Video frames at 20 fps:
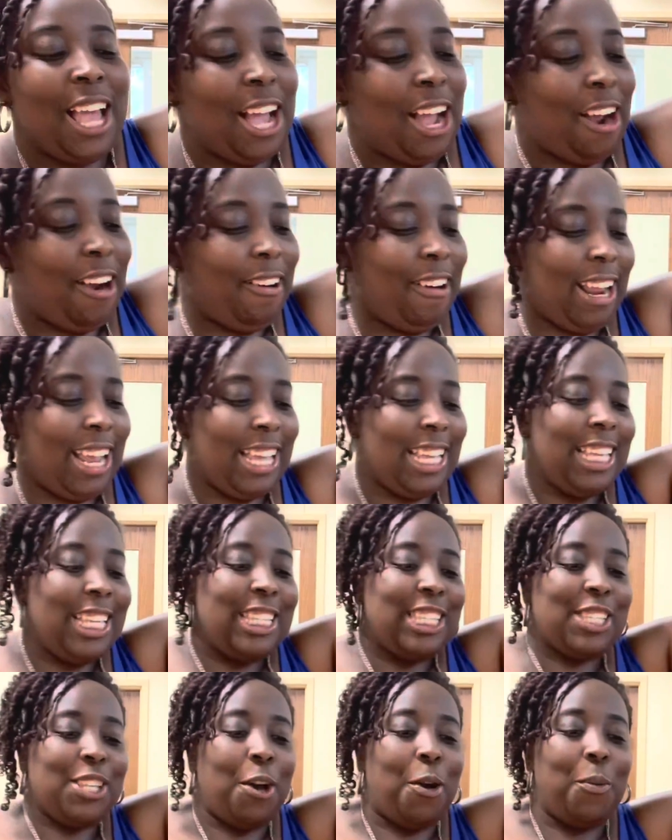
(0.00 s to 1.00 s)
All right,
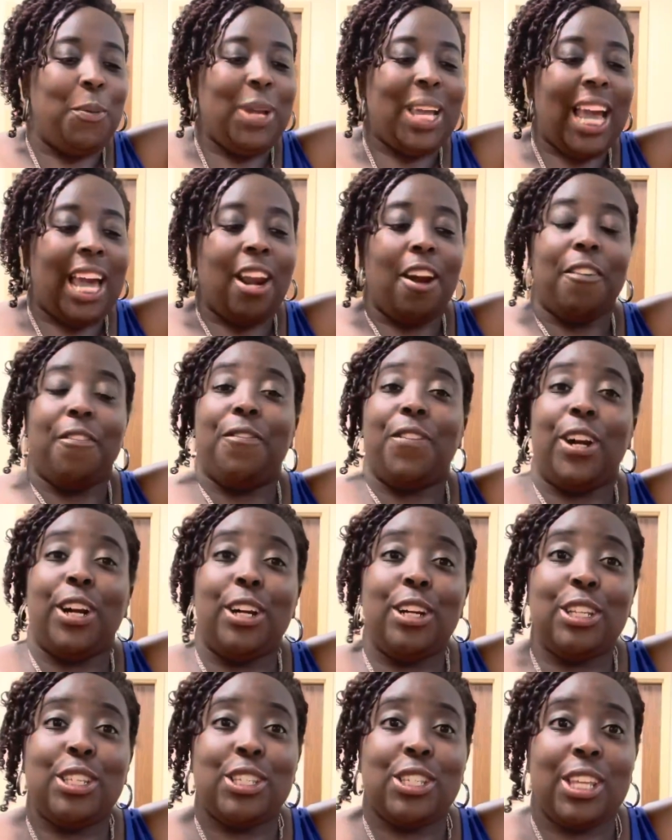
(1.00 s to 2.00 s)
so we got our
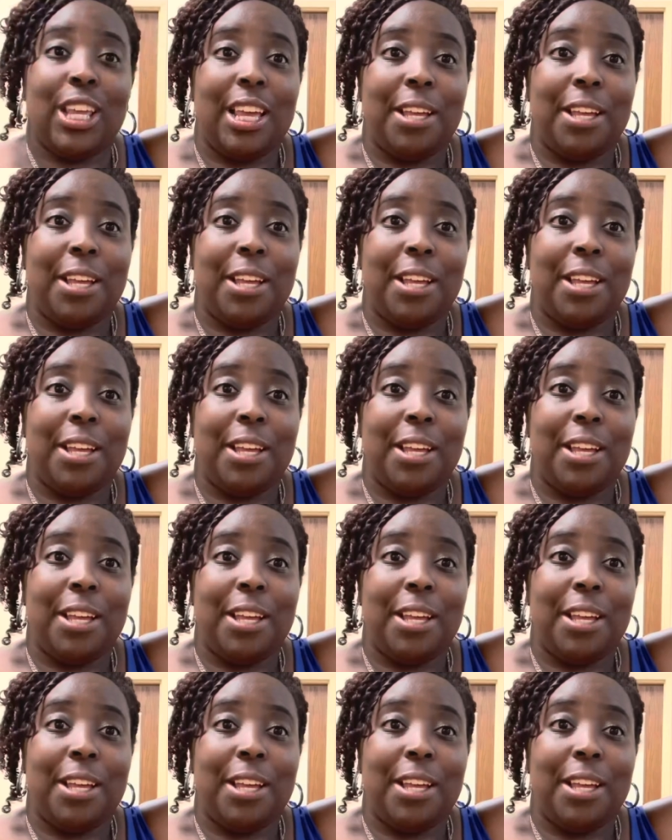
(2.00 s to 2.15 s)
first